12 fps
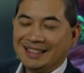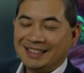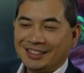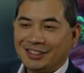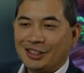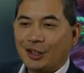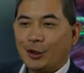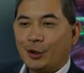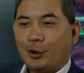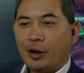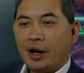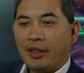
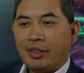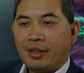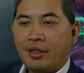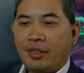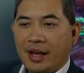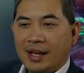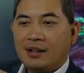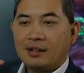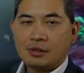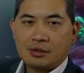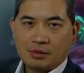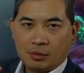so I think that
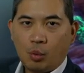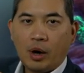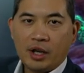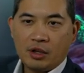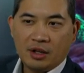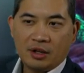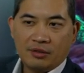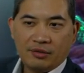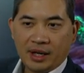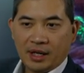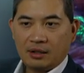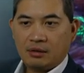is why you need a
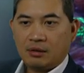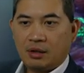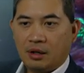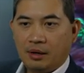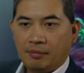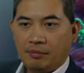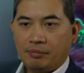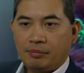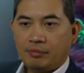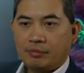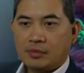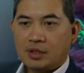vet um,
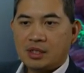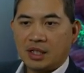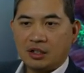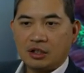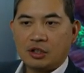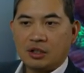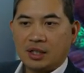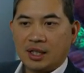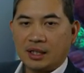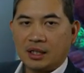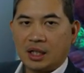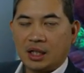signature to
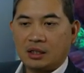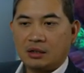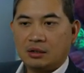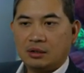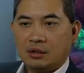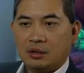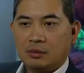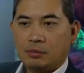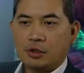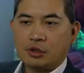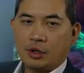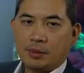get that
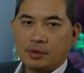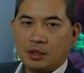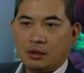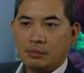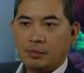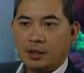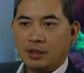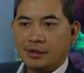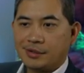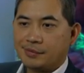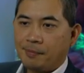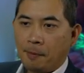prescription
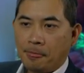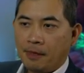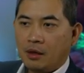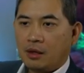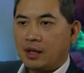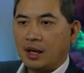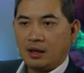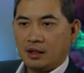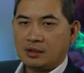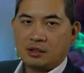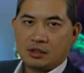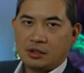because yeah,
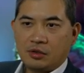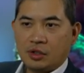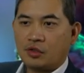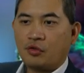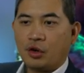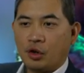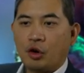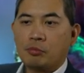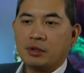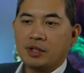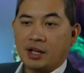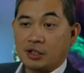it's just it's for your own
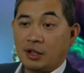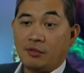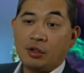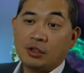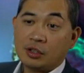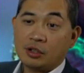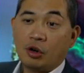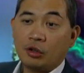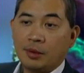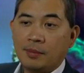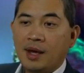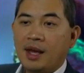protection. If you just told
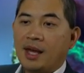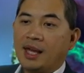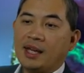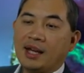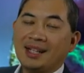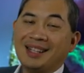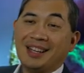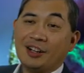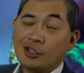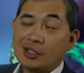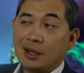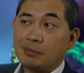them, "Hey, I need
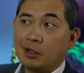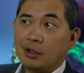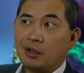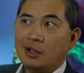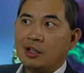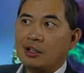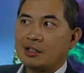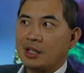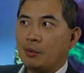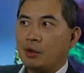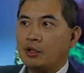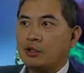interceptor because I
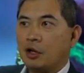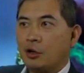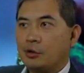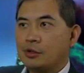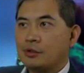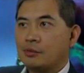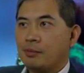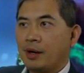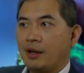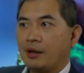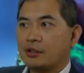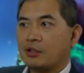want to dose
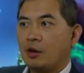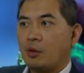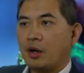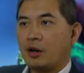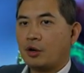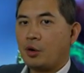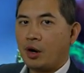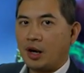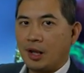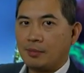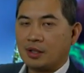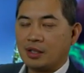my saltwater
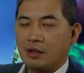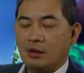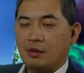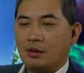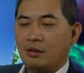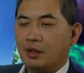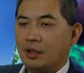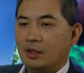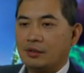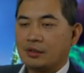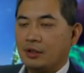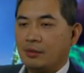aquarium to kill
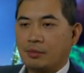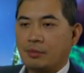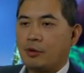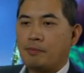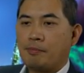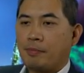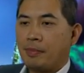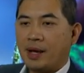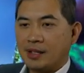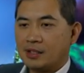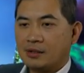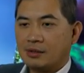some
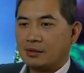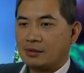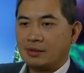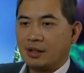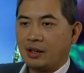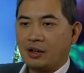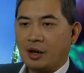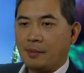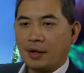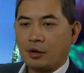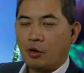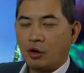pests that are on
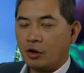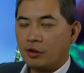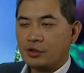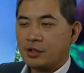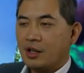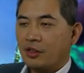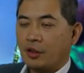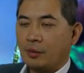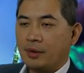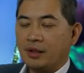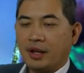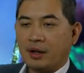my corals," they'll
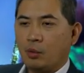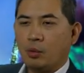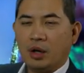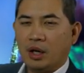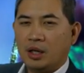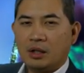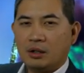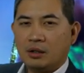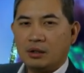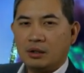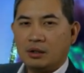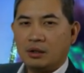be like, "What?
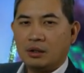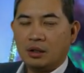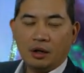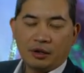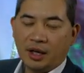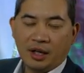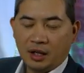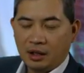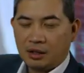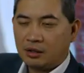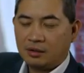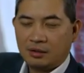Okay,
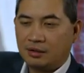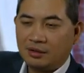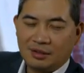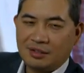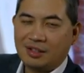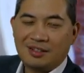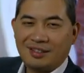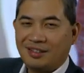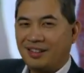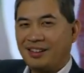here, just